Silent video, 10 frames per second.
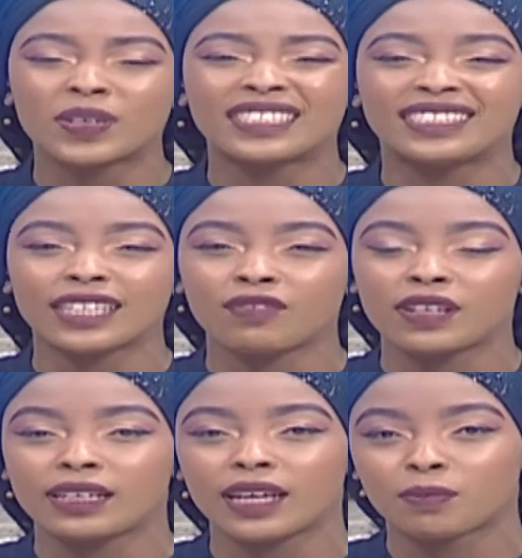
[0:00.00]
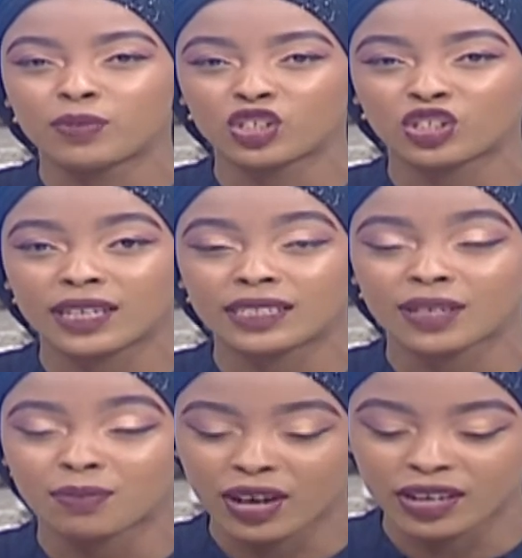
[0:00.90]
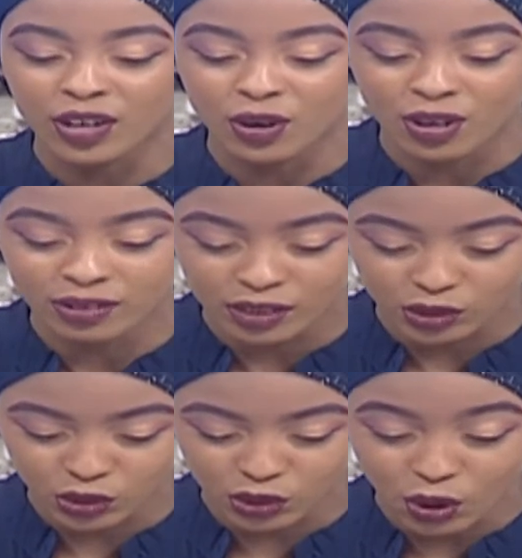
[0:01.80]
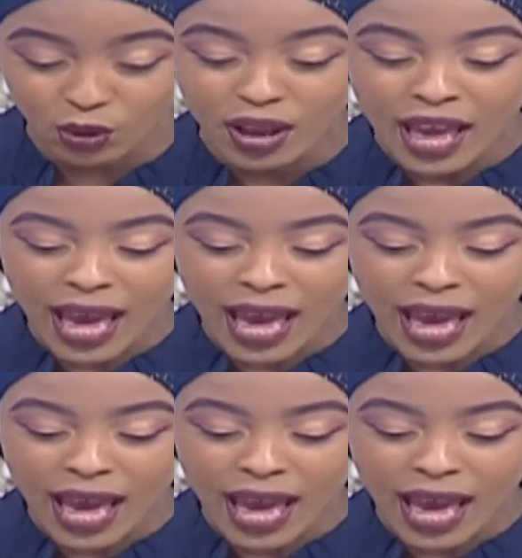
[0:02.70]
We definitely appreciate him right here on this show.